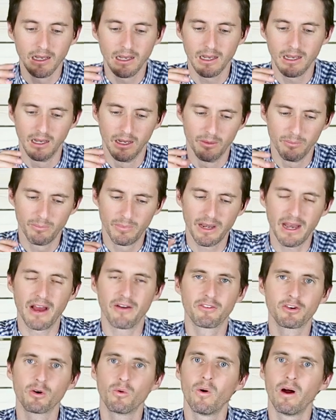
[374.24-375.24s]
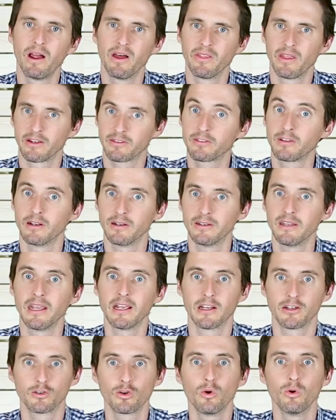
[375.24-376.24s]
But after a while, that's going to
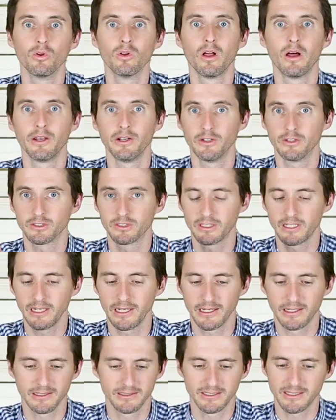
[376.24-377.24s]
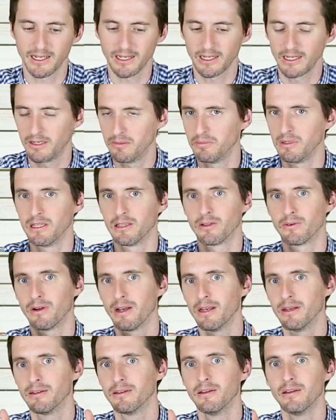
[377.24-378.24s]
take a toll on your skink. It's not going to be in the
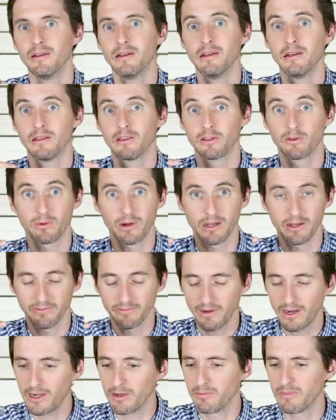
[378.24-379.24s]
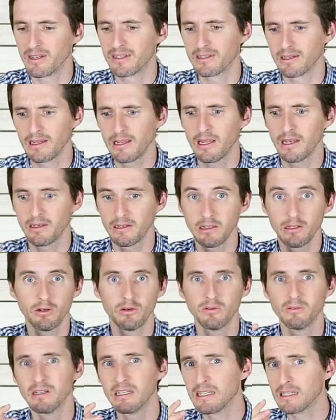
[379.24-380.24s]
right environment. And, you
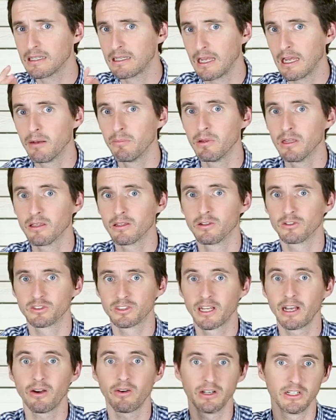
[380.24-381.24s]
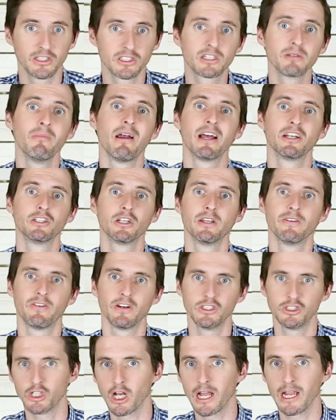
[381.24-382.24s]
know, it can be a little scary. Just imagine if
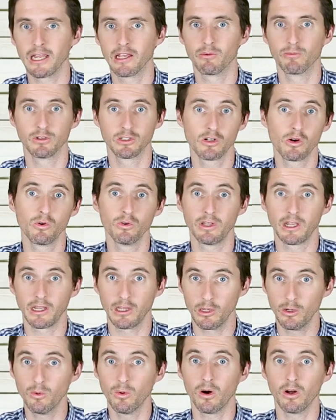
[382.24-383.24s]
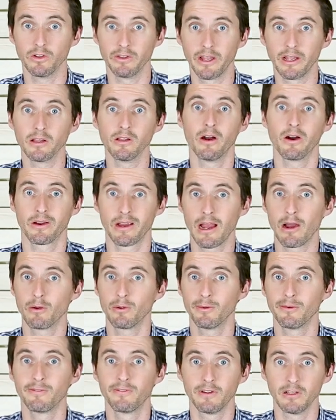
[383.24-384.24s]
a giant was holding you all day long, how
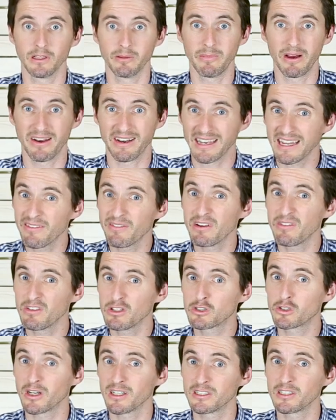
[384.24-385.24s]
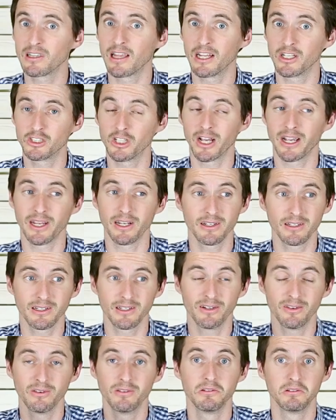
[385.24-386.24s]
you'd feel about it. Even if you trusted that giant,
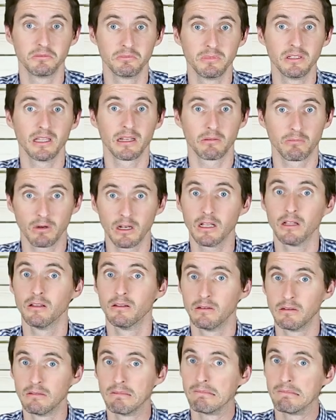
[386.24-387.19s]
you know, it'd be like, well,